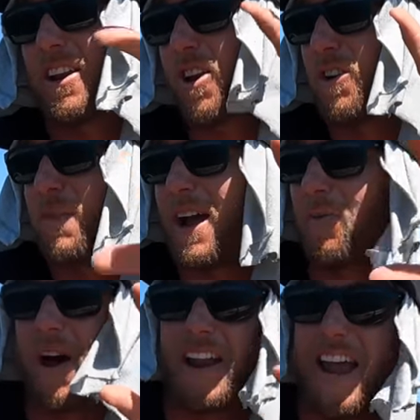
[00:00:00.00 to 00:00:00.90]
We're gonna go
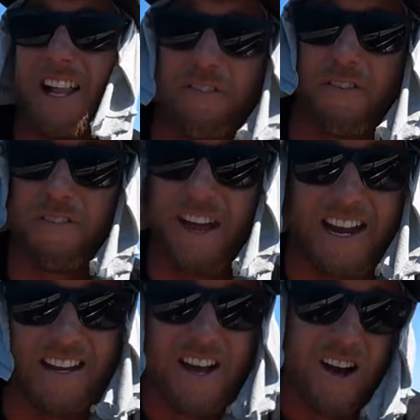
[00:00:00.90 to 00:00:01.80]
make one hell of a
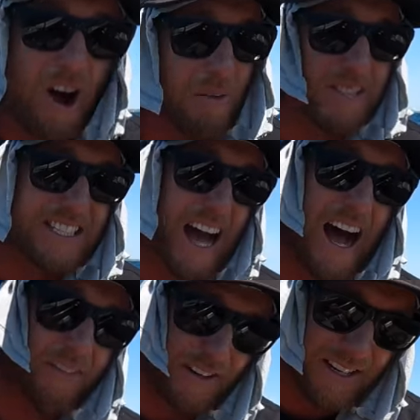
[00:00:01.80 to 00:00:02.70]
feed. I'm
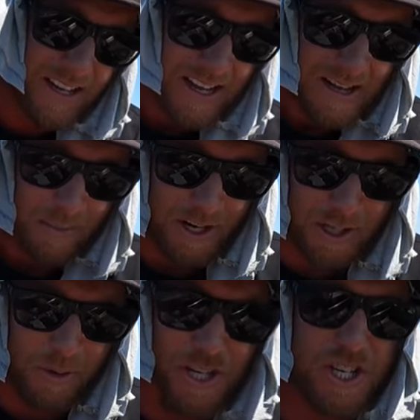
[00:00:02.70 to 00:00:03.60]
starving. But I
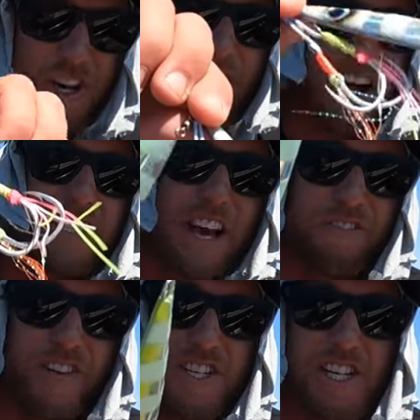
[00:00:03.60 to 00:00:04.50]
just want to show you guys
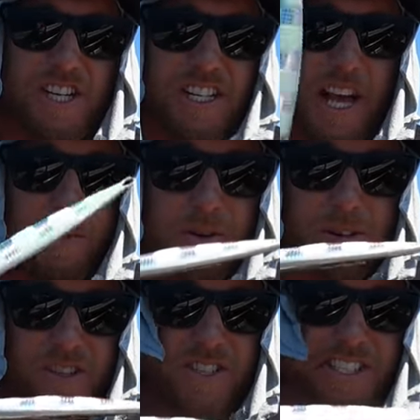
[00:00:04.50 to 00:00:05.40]
that fishing jig that we were
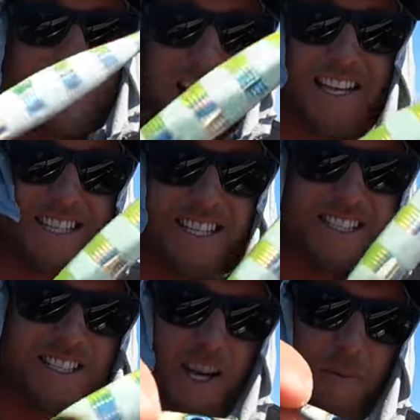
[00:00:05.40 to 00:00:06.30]
using today. So
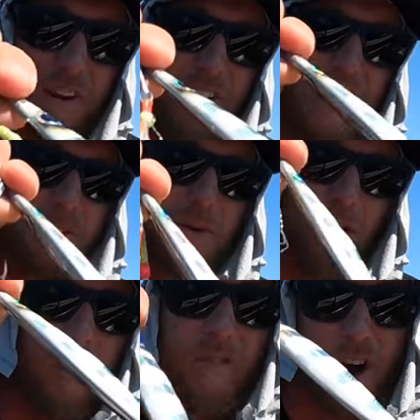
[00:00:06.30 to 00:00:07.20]
this is going to be
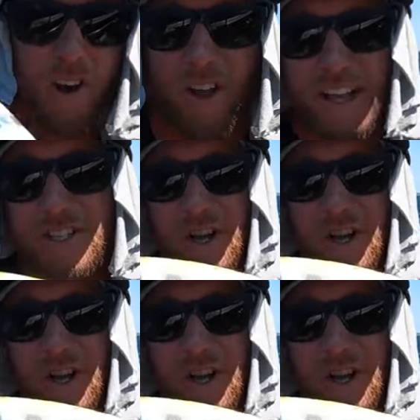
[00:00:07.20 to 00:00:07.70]
available on the online